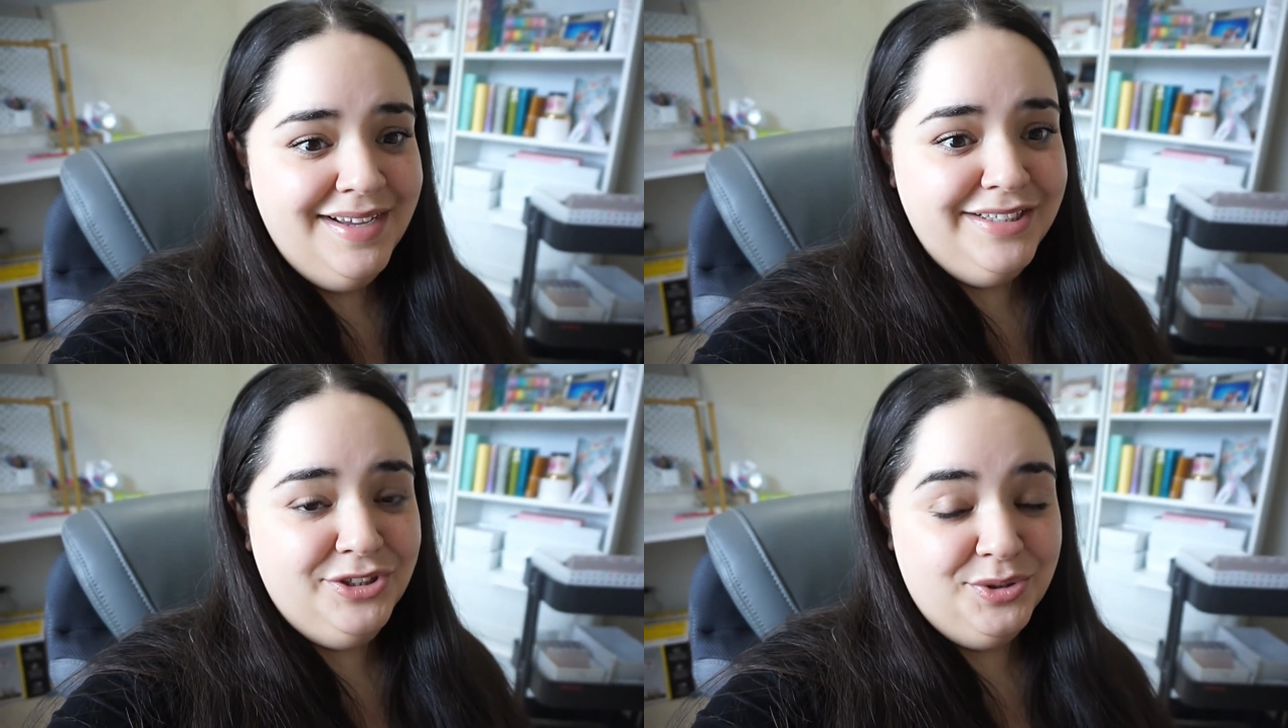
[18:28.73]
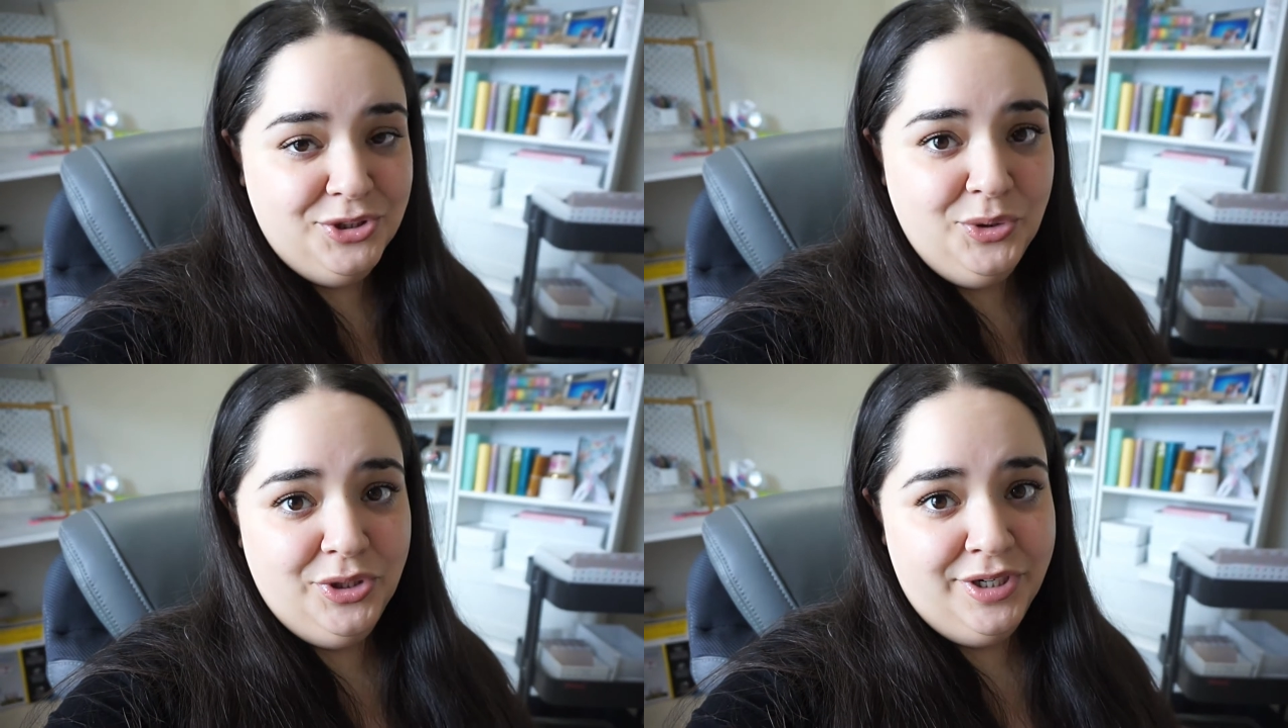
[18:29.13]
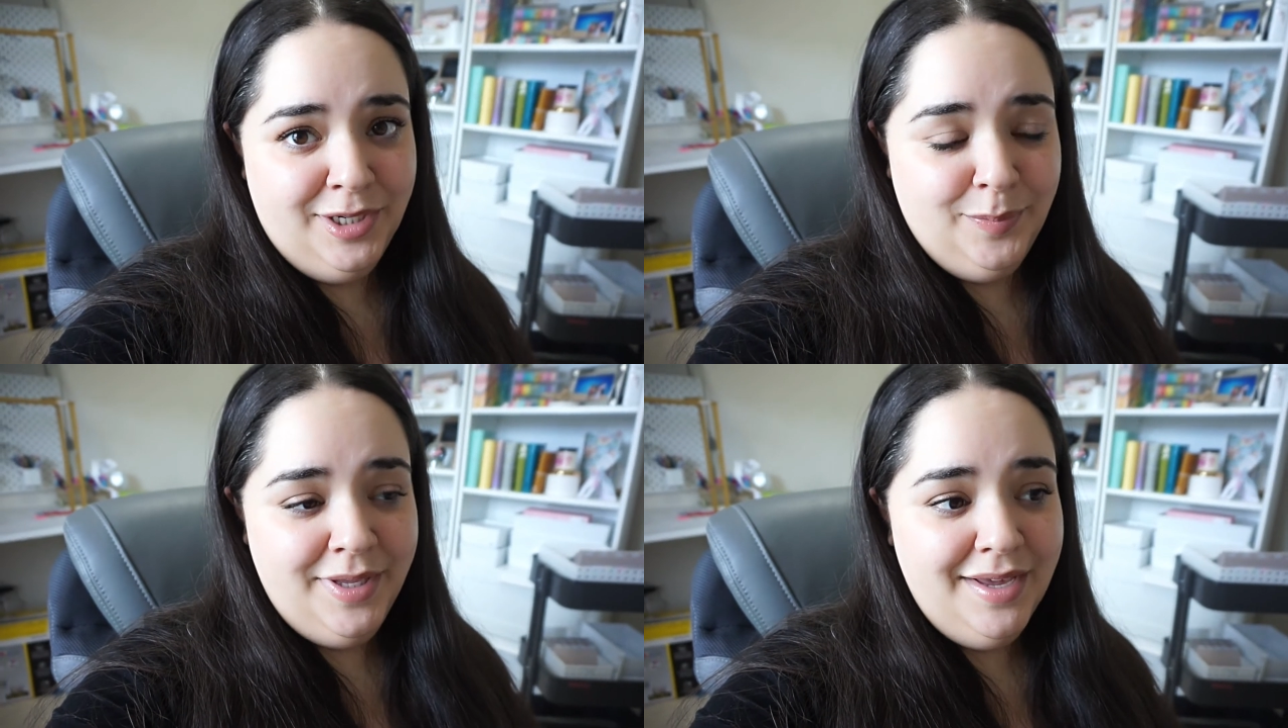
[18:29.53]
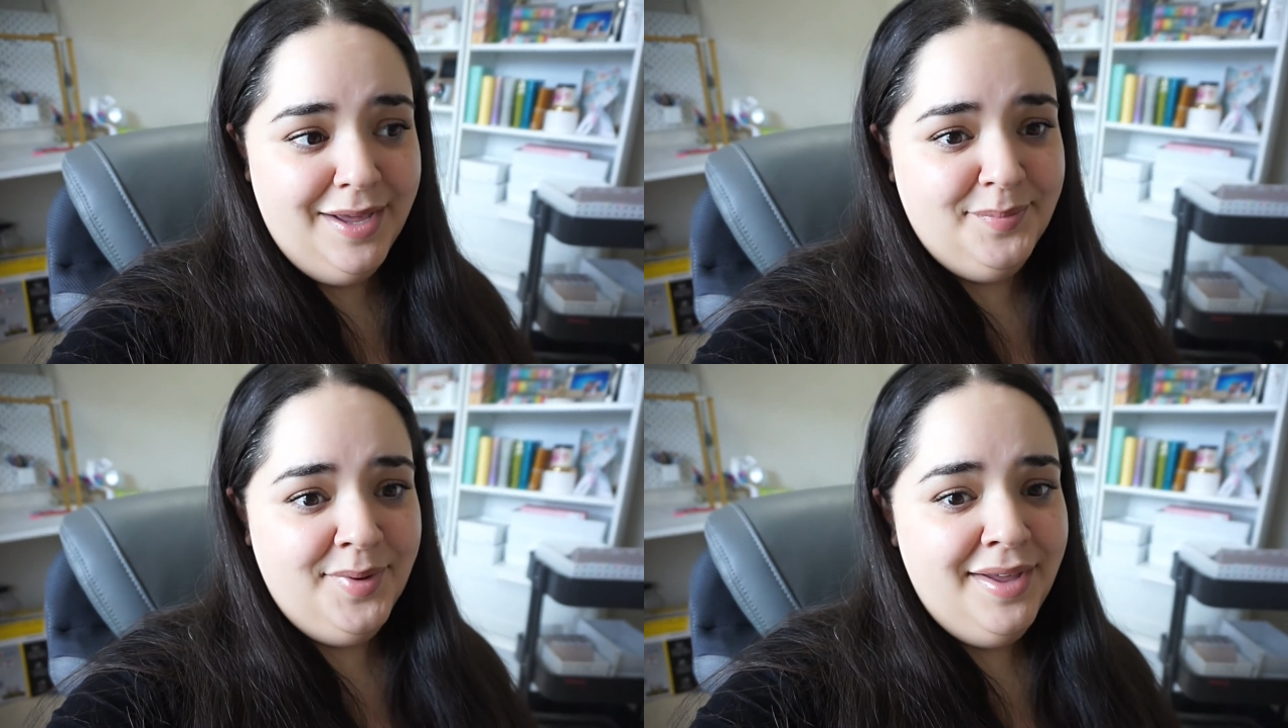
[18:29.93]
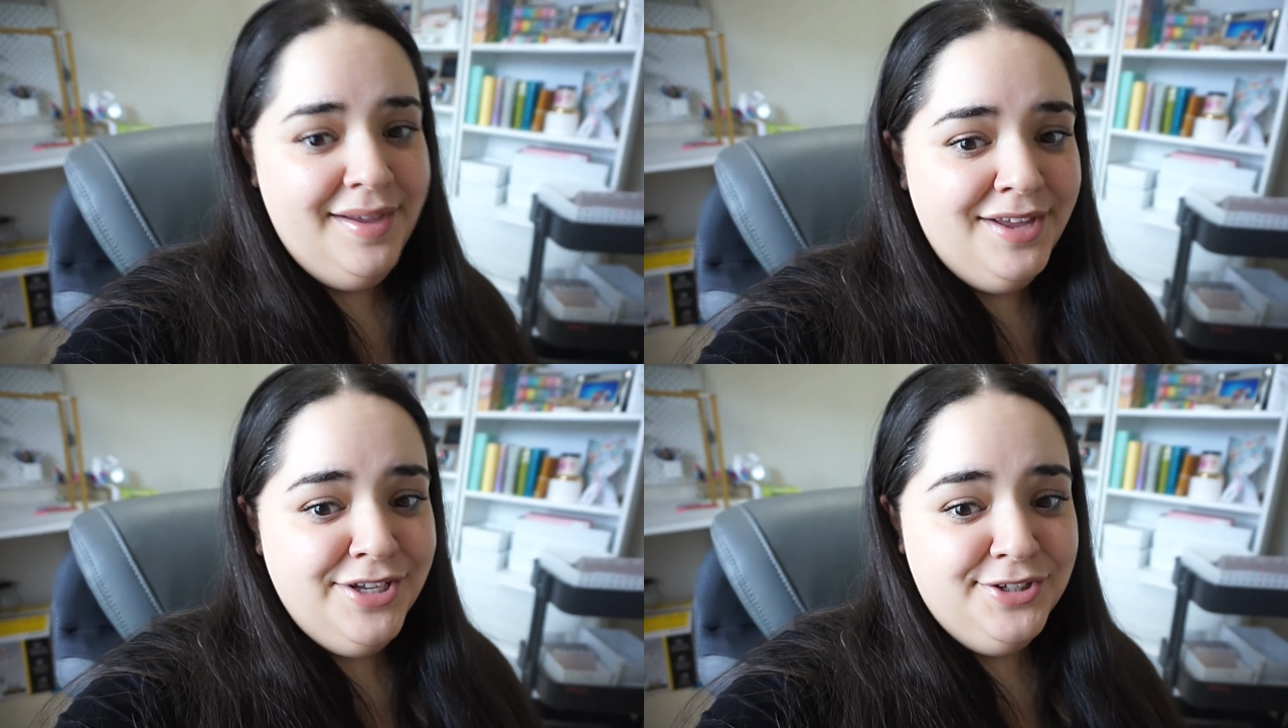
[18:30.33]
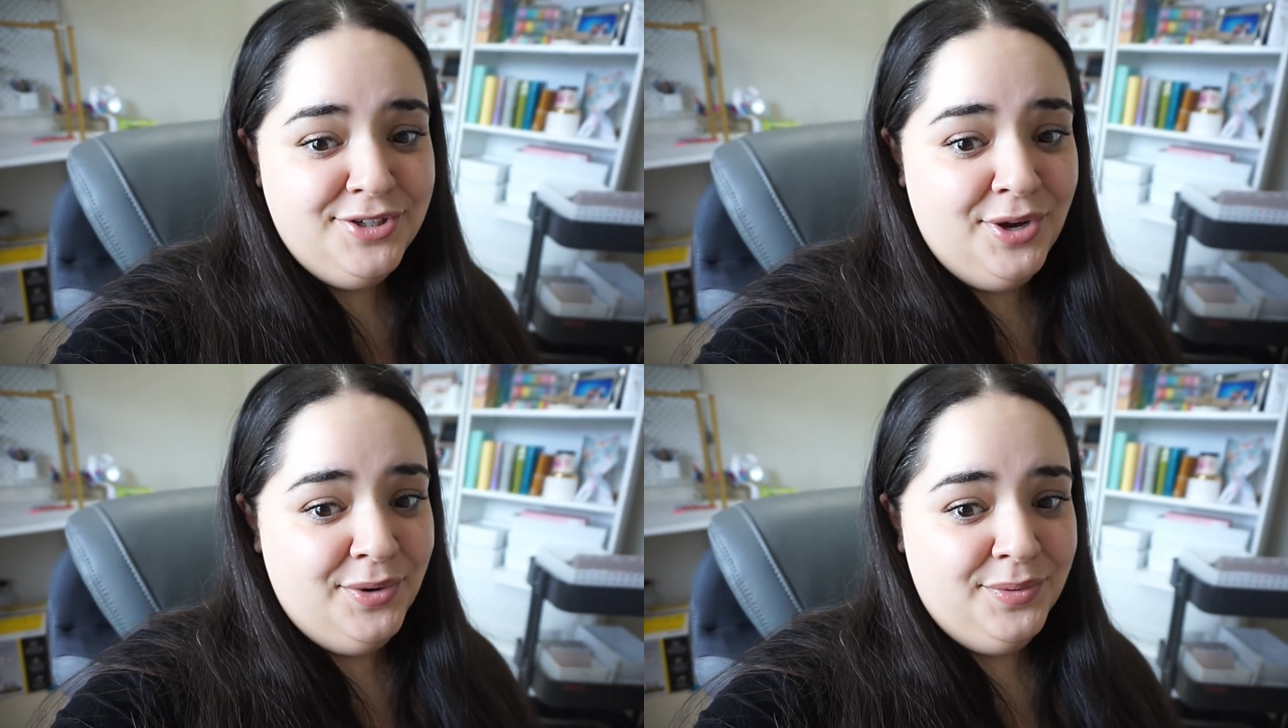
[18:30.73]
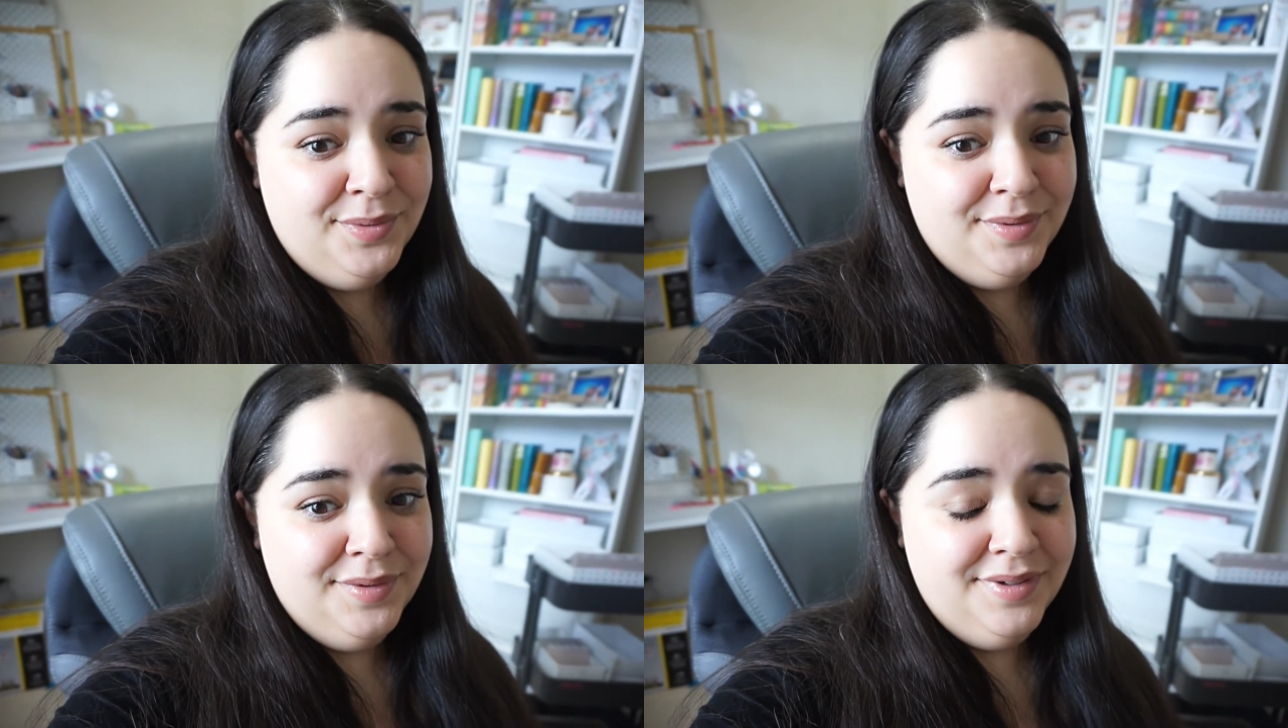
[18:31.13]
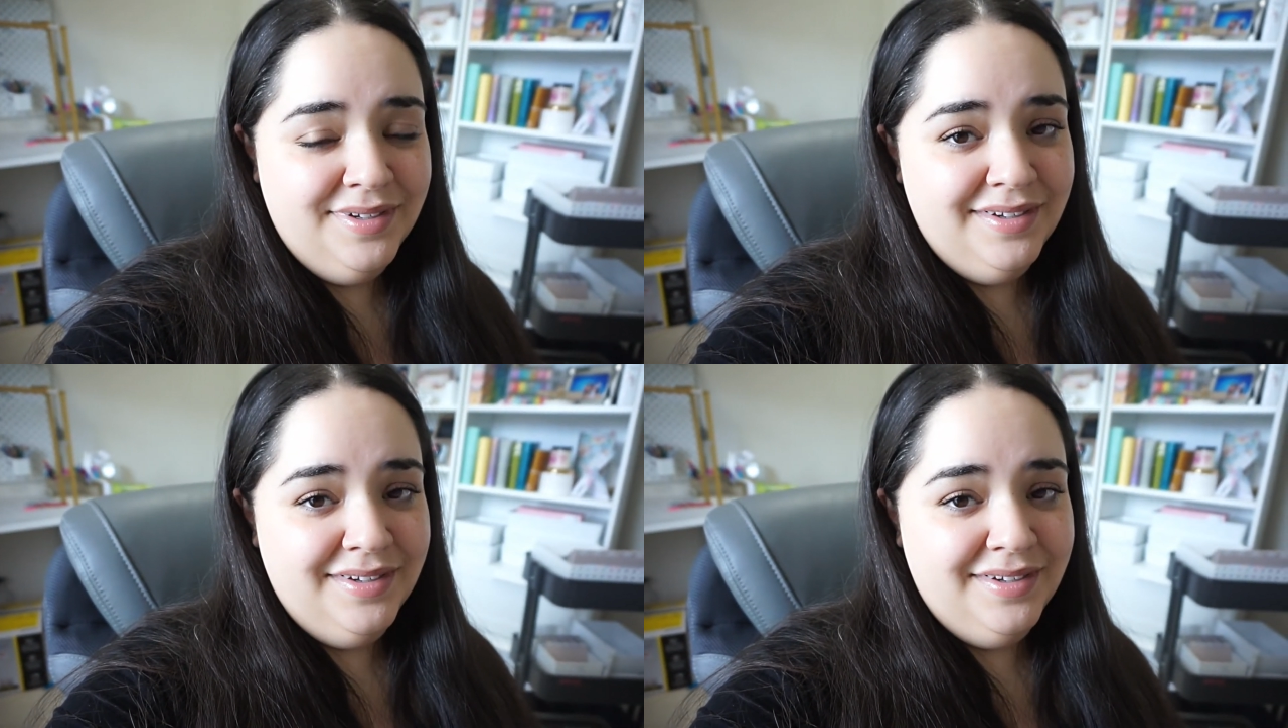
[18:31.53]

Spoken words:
until 2:30 p.m. so